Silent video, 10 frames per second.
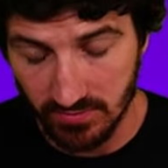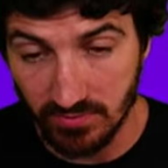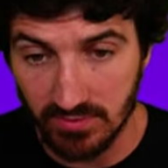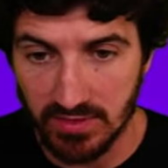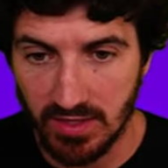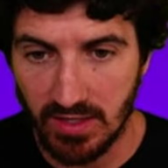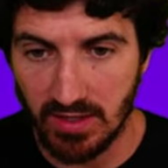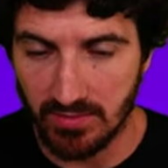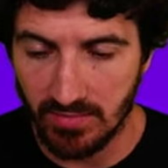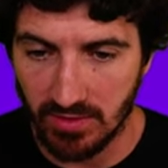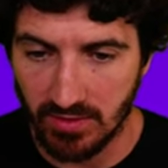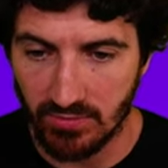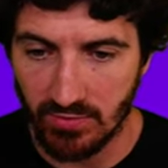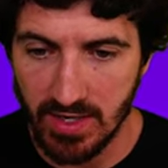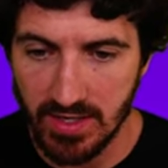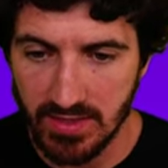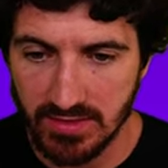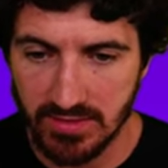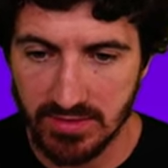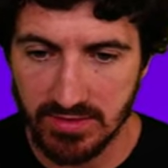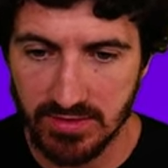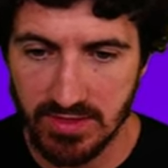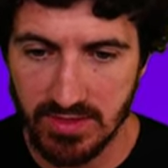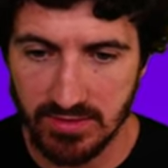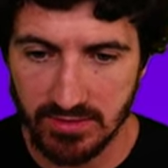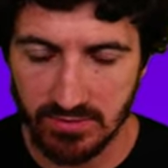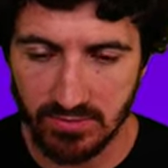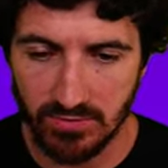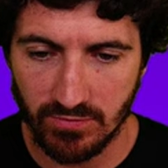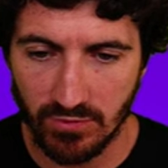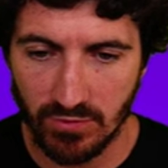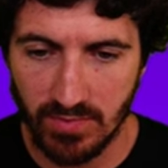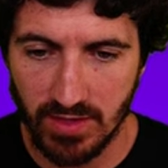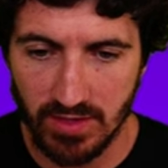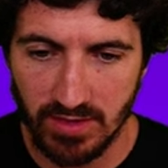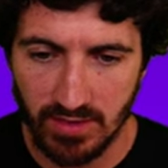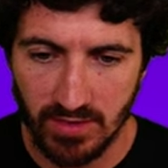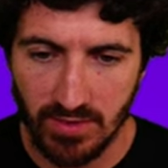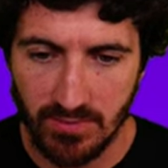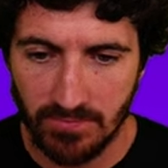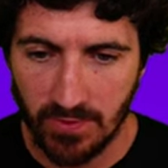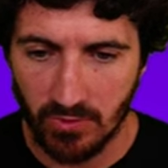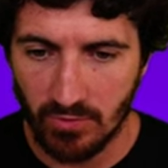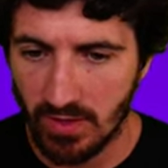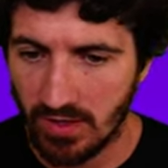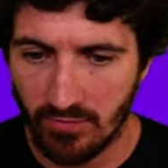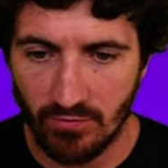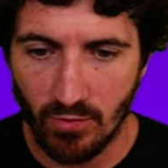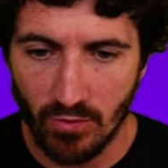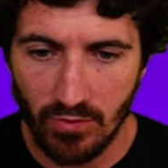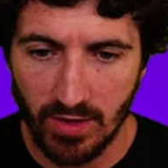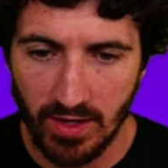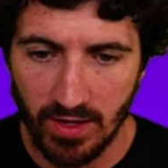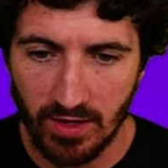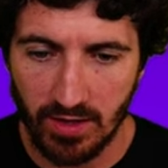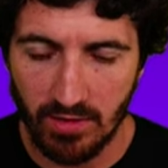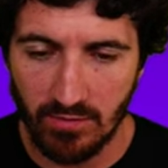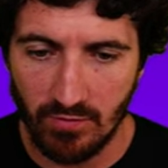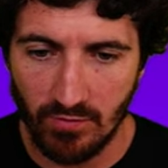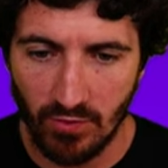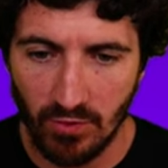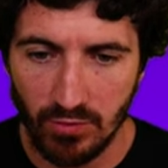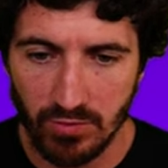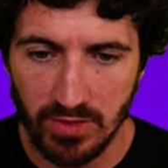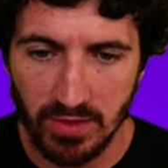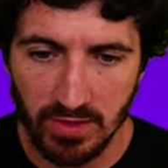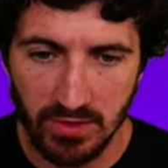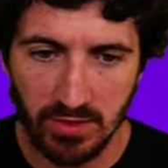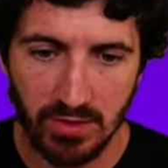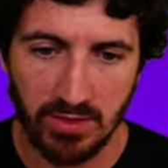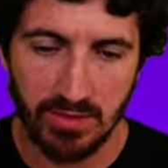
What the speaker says: We could say, write CSS to format, or like for a floating